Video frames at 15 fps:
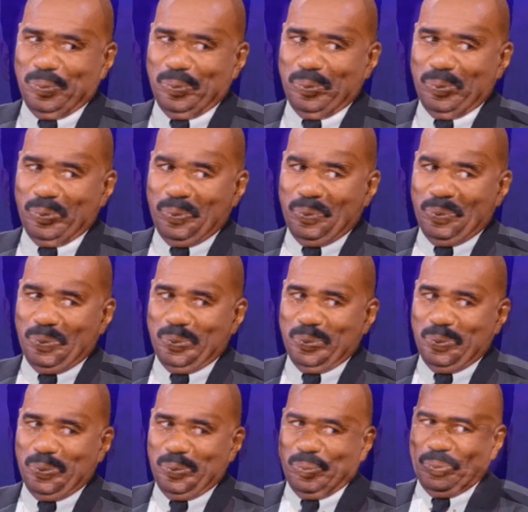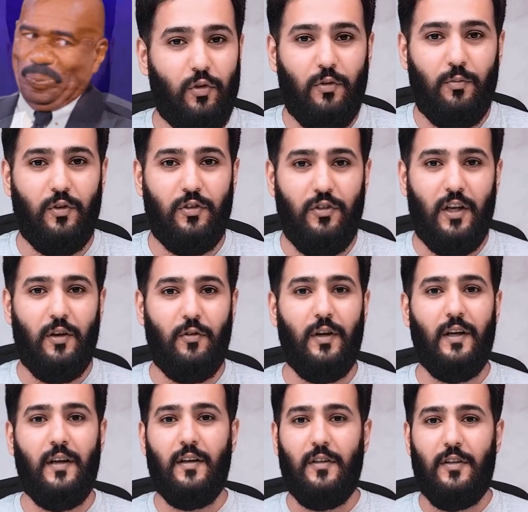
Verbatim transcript: How to save a storybook generated in